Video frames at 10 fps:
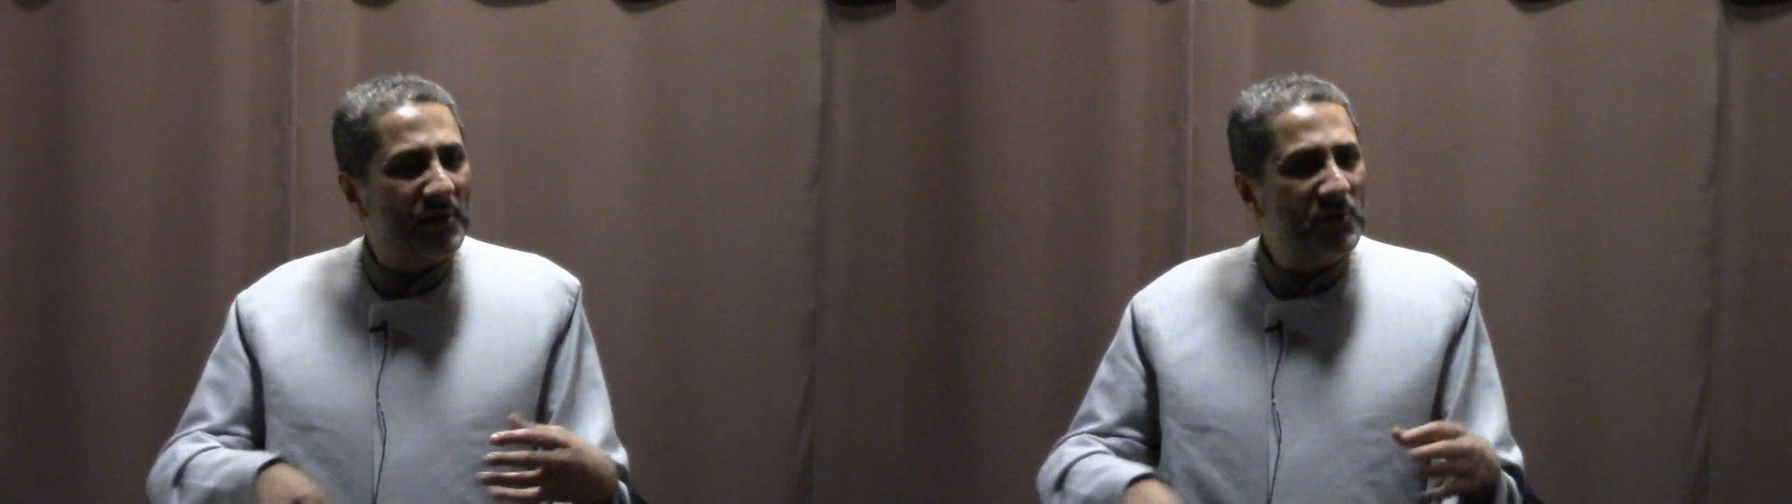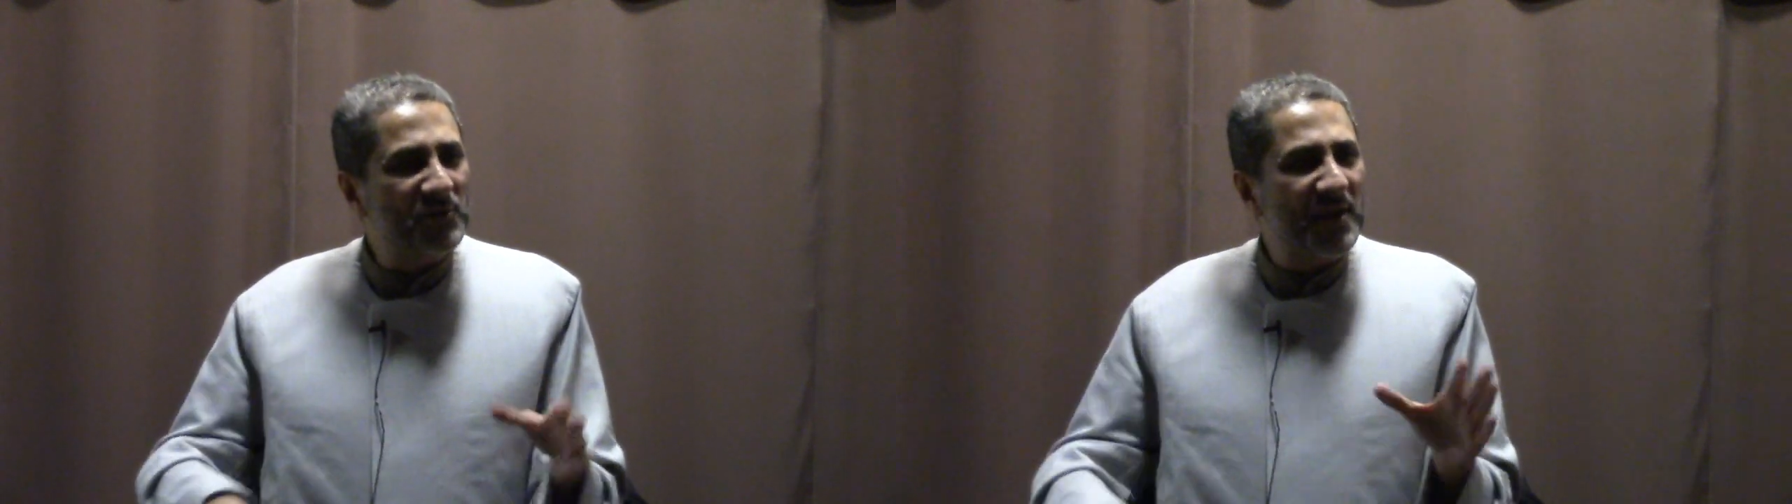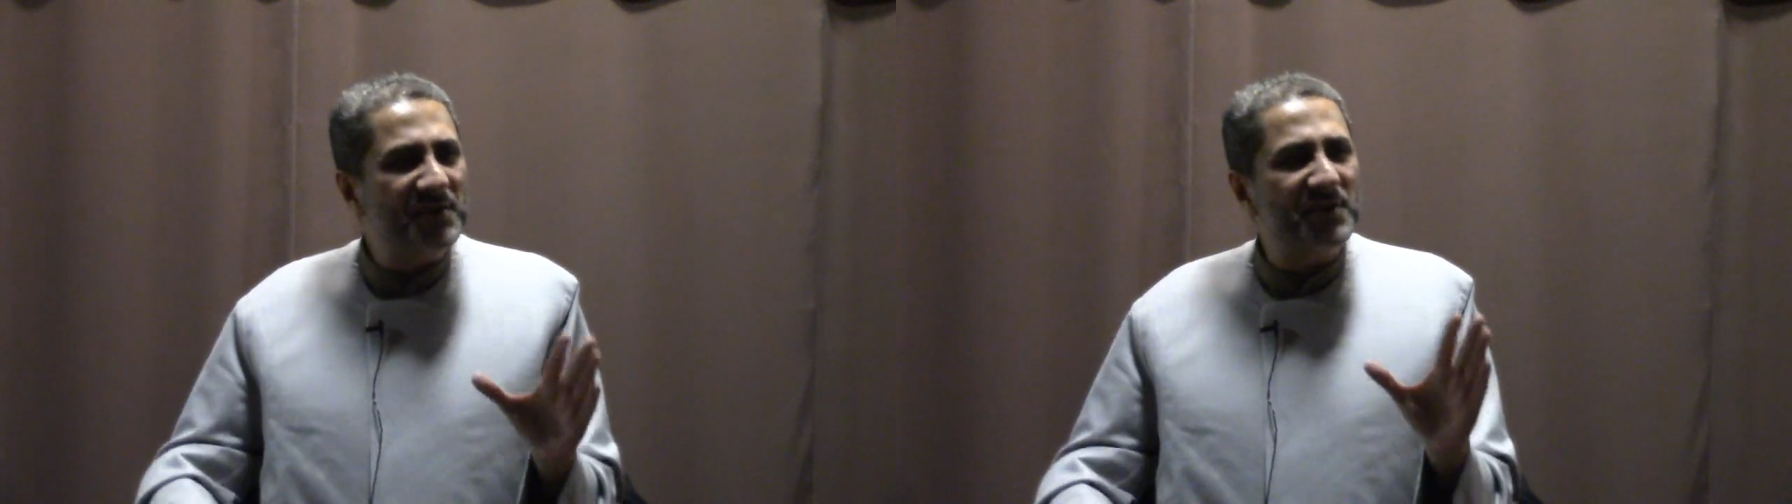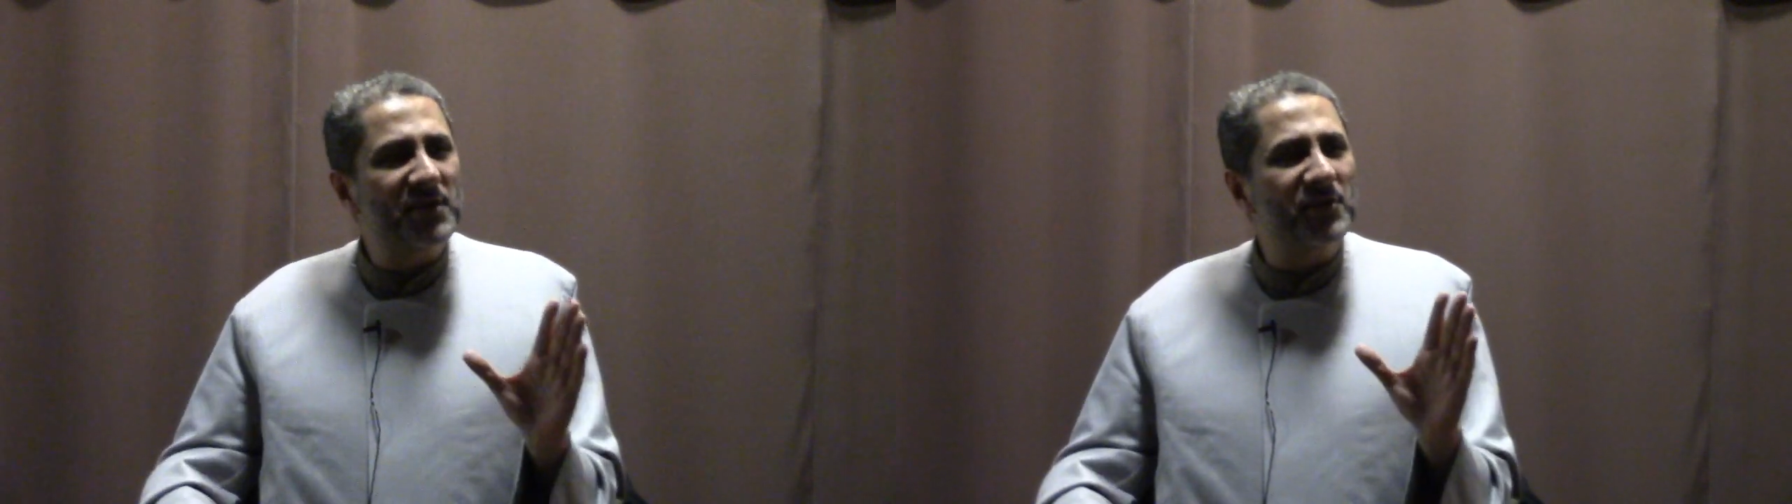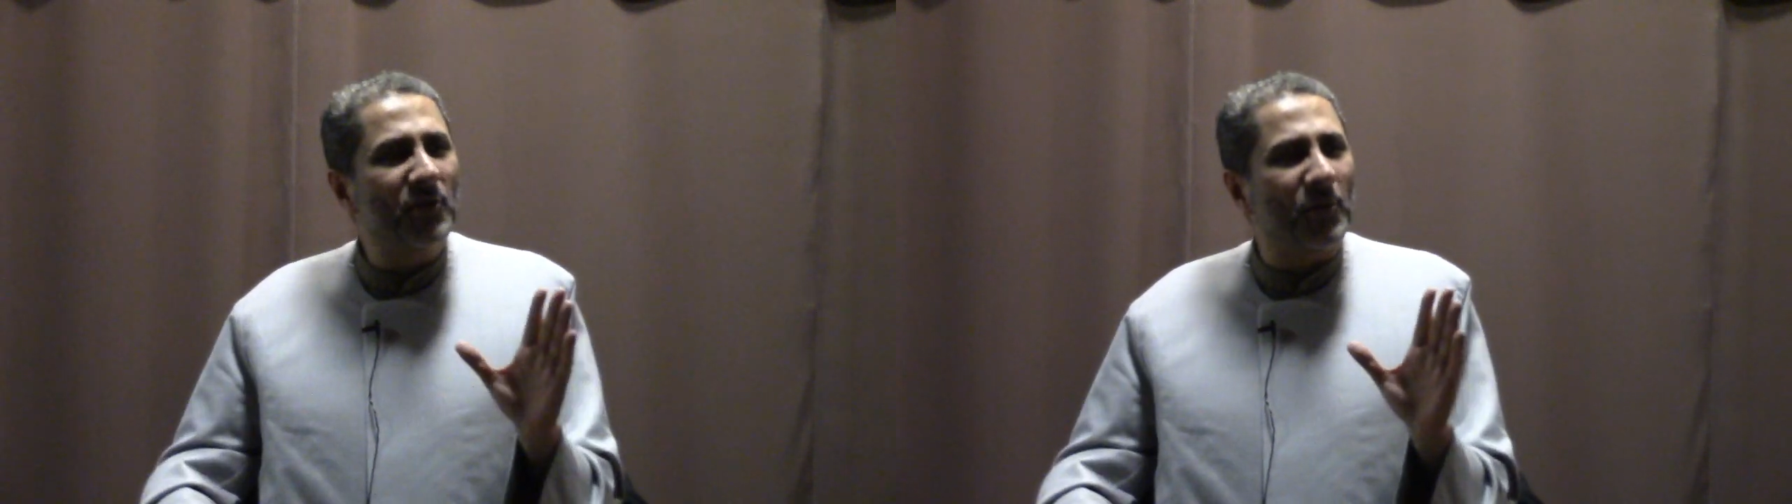Hussein
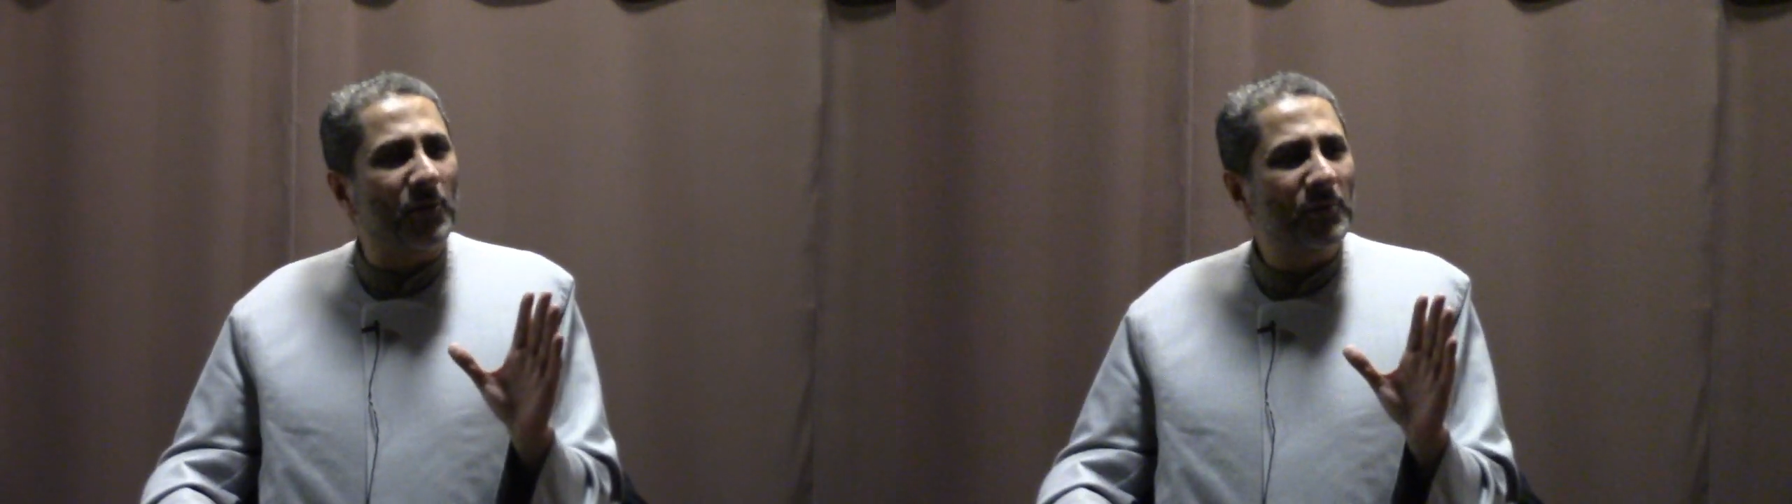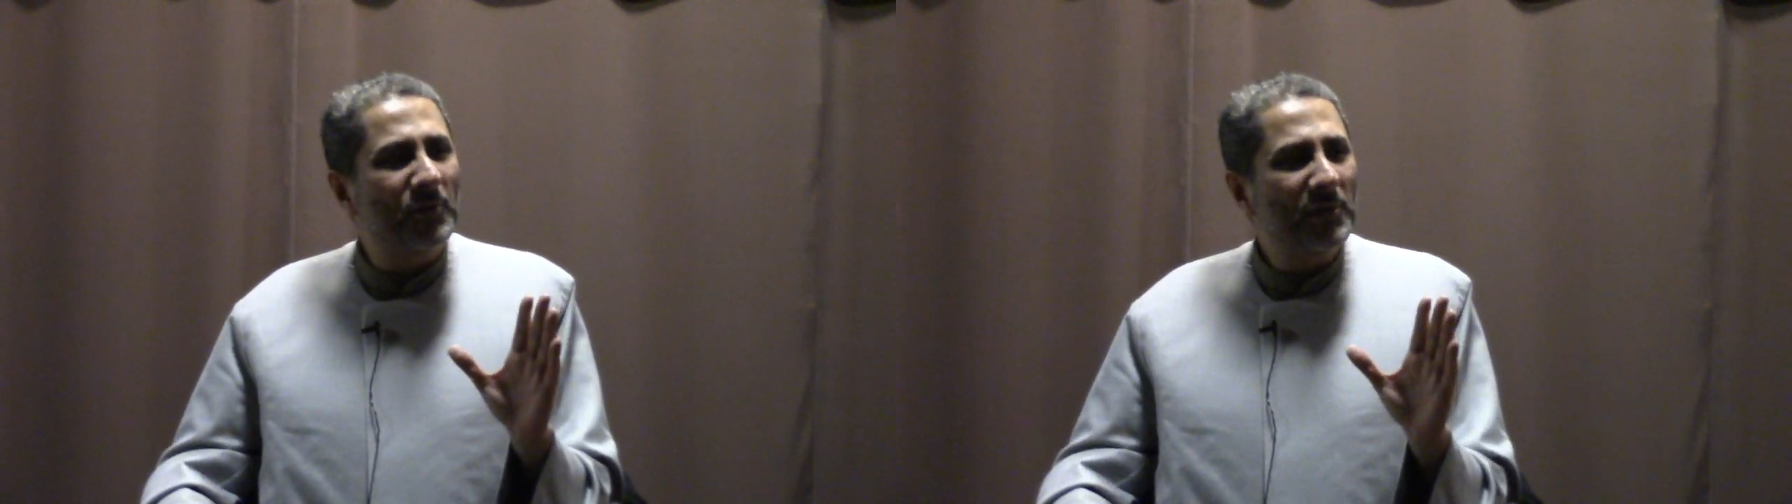said, No,